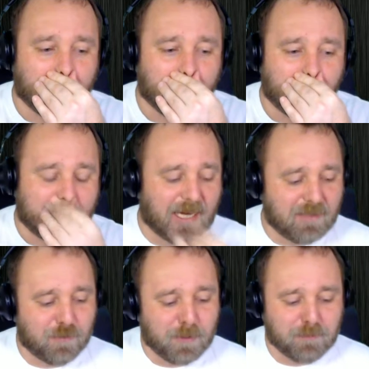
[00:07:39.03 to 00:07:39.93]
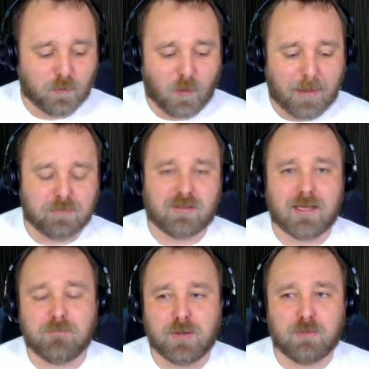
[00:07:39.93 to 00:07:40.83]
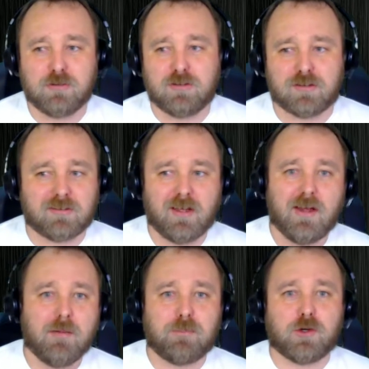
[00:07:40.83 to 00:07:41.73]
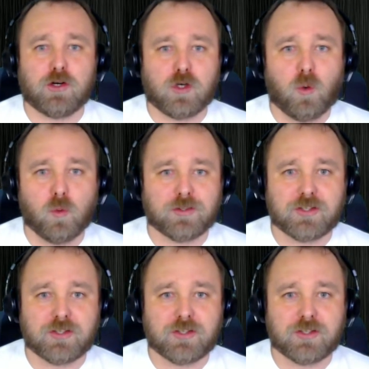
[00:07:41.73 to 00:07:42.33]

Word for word: I can't even remember the website, but it was just pure gold.